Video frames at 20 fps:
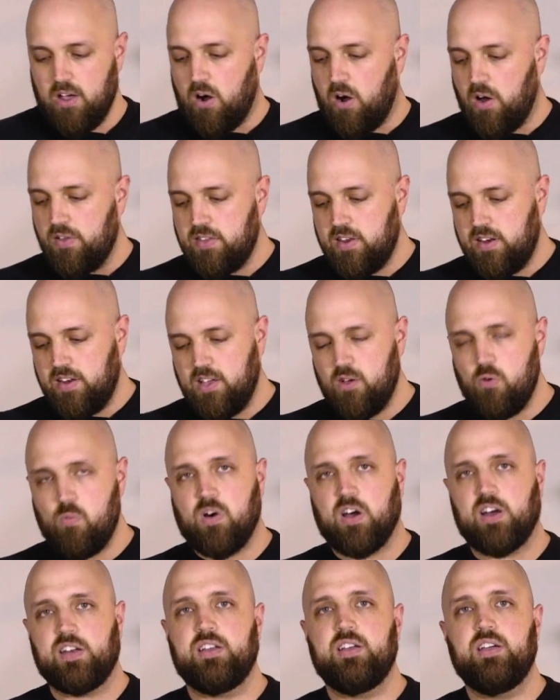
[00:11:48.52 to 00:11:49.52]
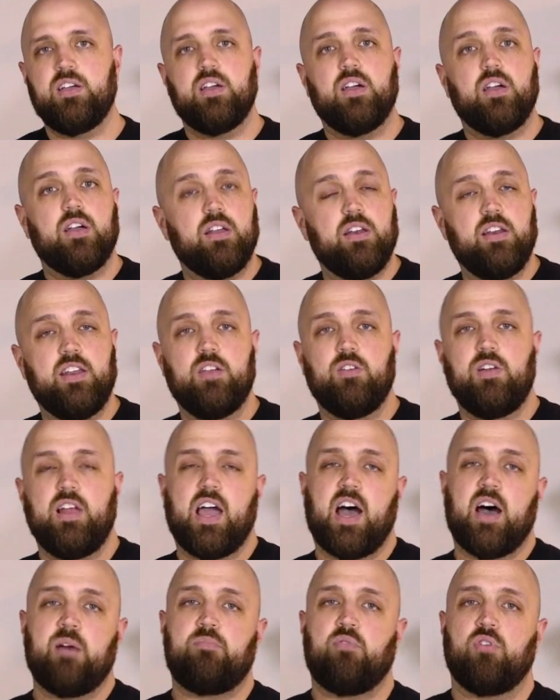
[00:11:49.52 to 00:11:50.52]
On the new one, newly
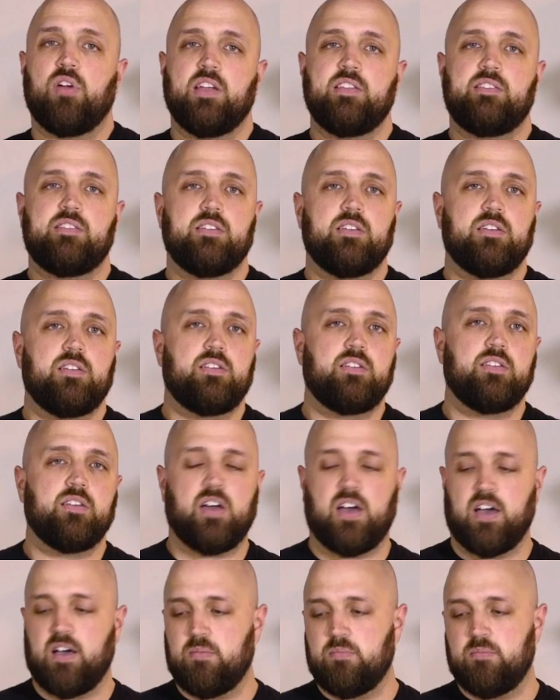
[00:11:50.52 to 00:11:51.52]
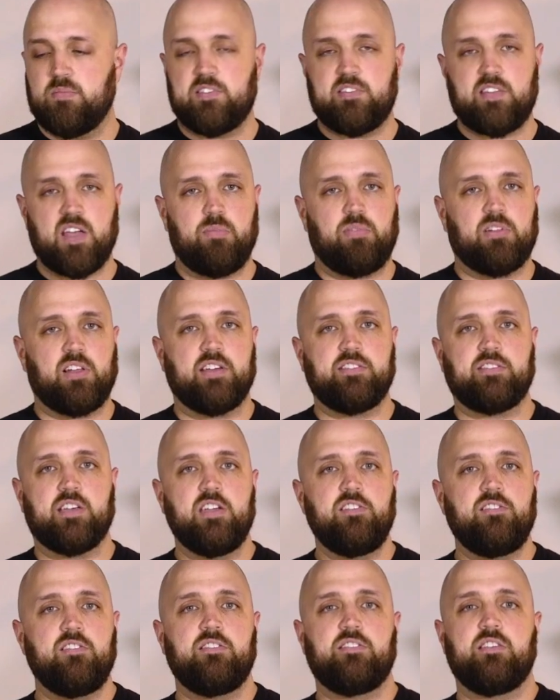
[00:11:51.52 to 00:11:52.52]
uprated
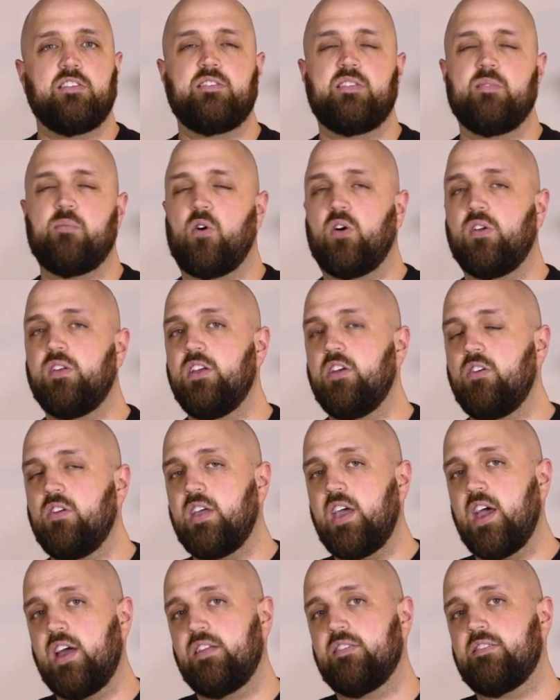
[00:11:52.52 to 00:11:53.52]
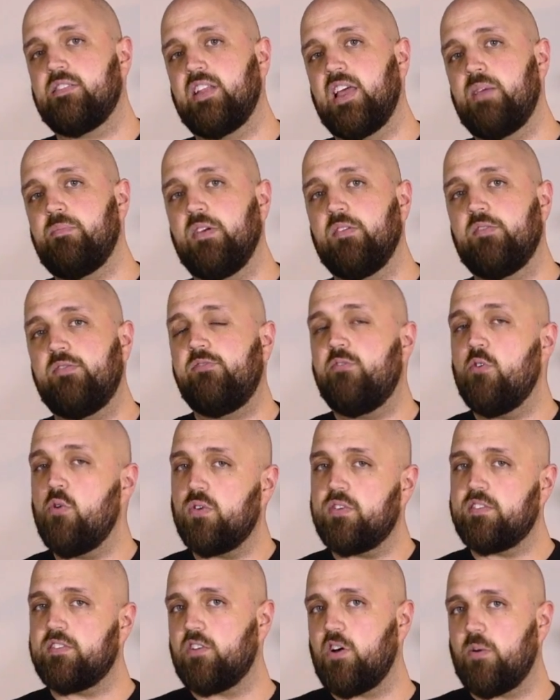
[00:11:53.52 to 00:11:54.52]
stabilization system on here. Canon's claiming
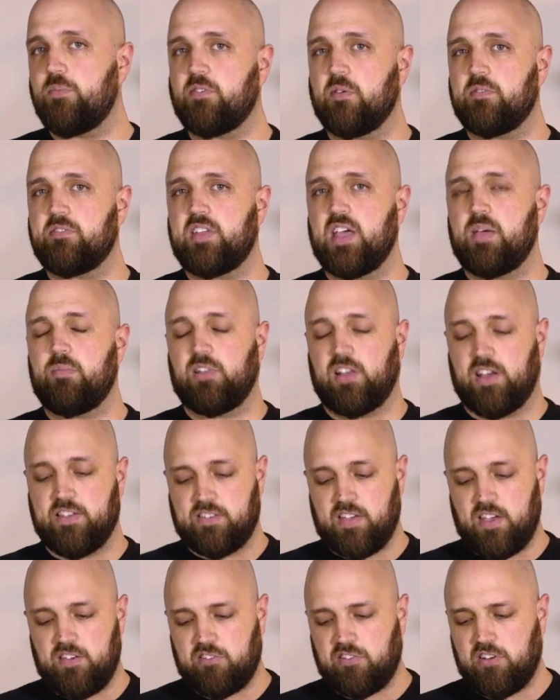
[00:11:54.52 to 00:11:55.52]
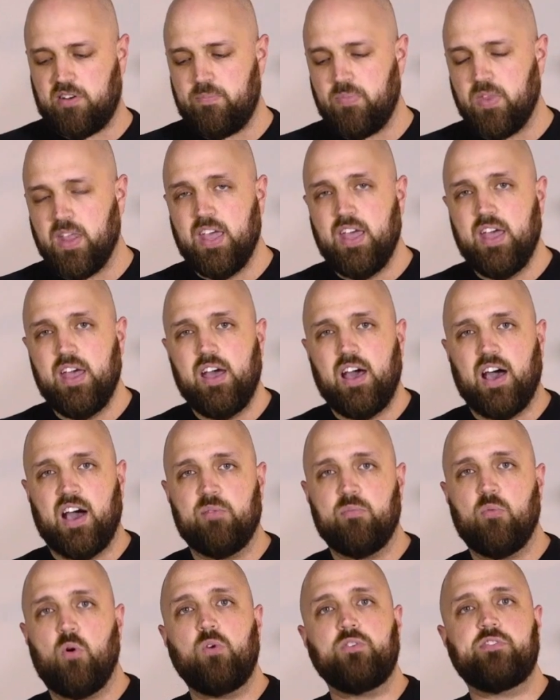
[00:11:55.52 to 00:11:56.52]
4 stops of stabilization.
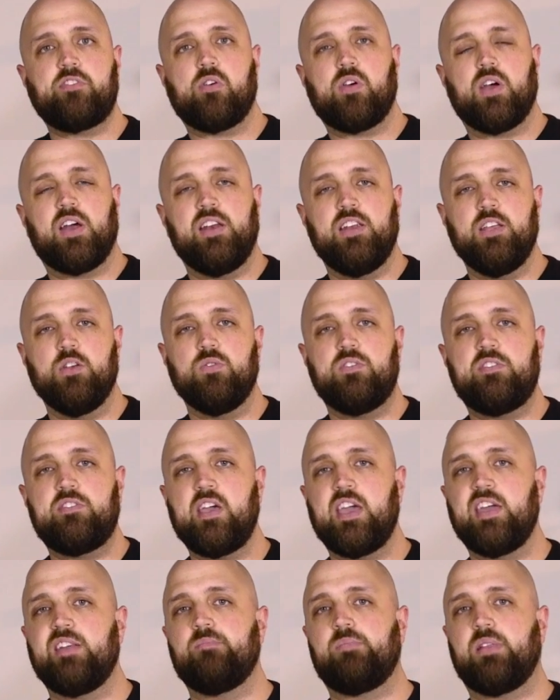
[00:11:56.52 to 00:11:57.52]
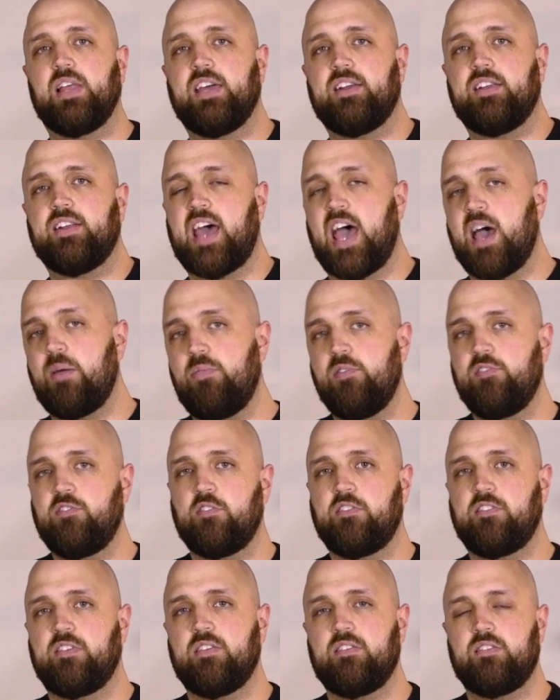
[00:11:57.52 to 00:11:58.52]
Also a new 10-bladed
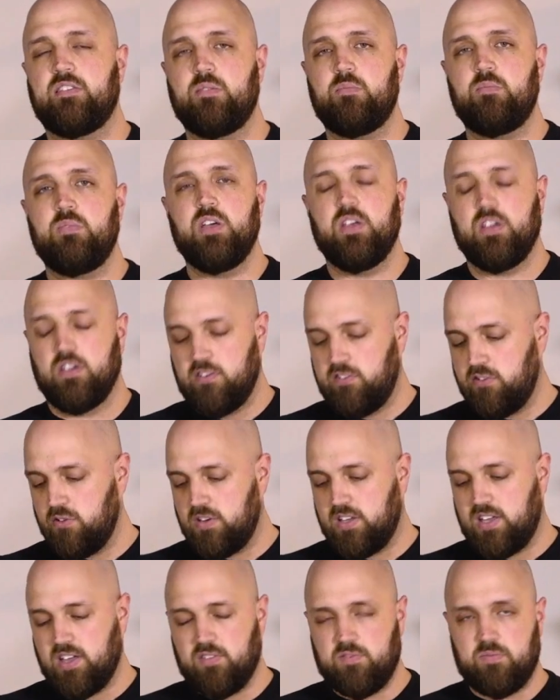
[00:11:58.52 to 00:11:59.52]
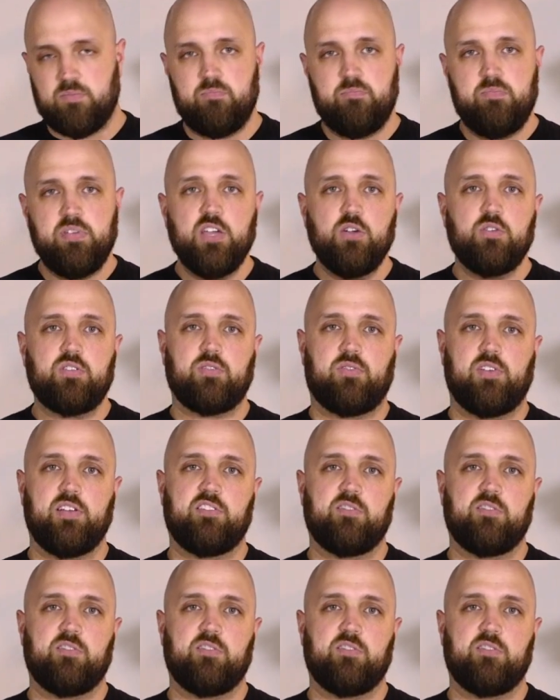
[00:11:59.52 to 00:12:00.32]
aperture system, should give beautifully